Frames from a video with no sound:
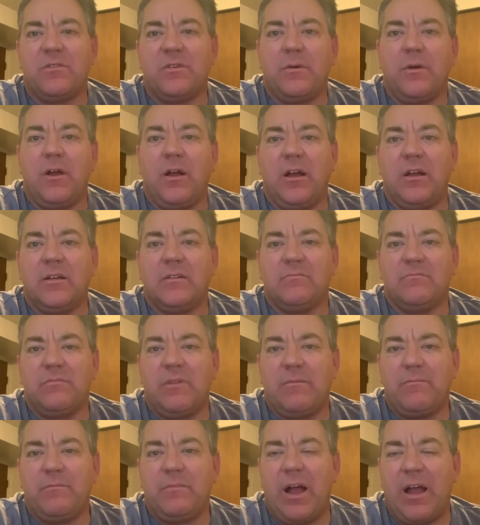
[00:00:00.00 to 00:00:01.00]
Uh,
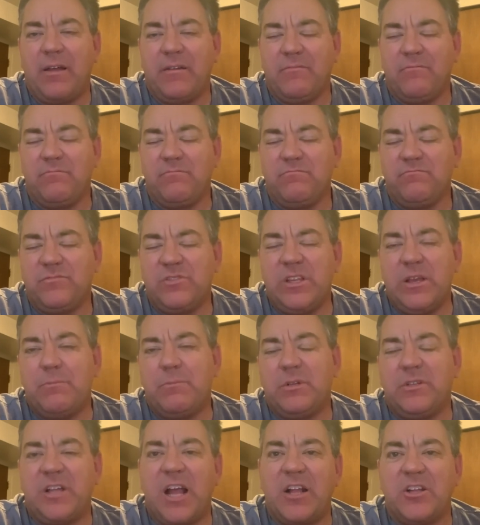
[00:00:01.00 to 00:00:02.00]
I see
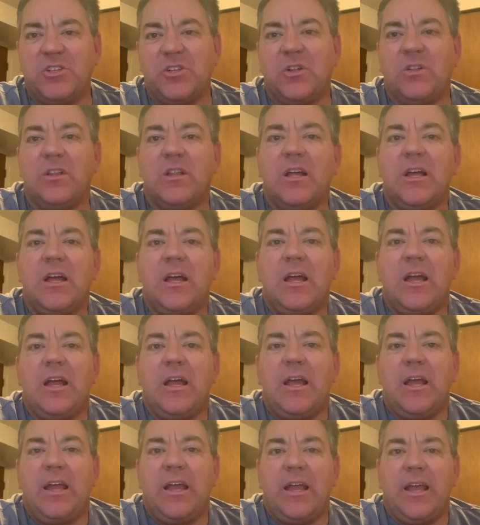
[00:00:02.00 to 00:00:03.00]
potential
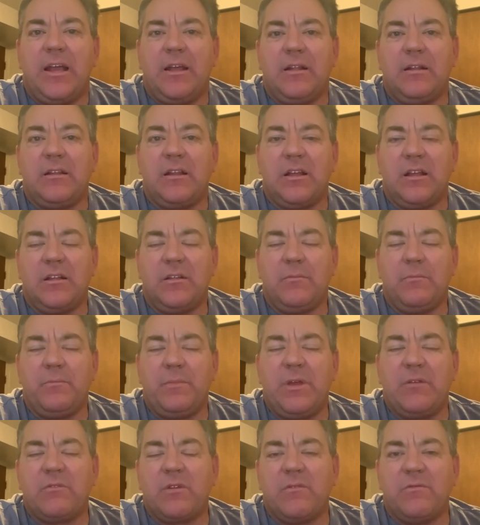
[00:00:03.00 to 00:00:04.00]
in
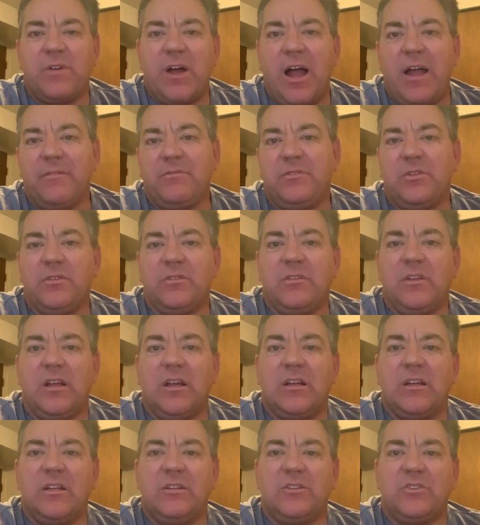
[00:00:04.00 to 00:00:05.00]
being revived to, uh,
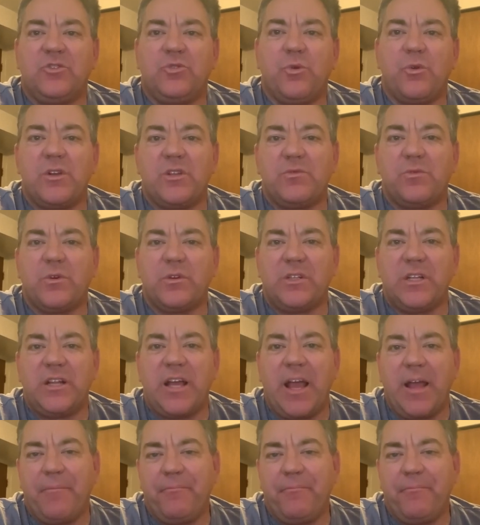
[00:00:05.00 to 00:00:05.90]
into stories for today.